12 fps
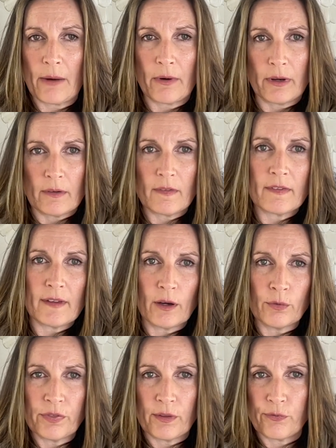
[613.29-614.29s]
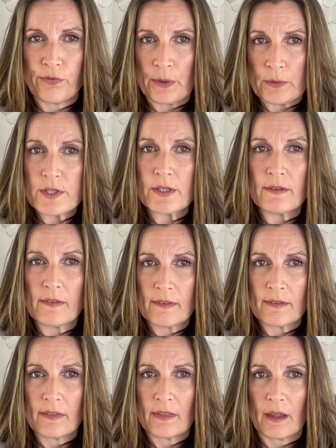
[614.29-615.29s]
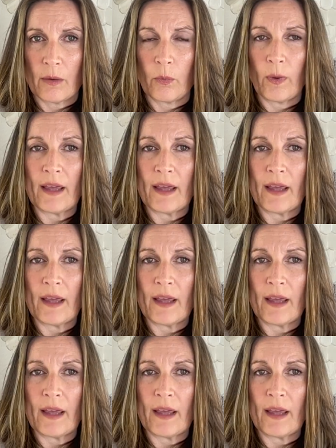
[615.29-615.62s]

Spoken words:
our own self, the filters that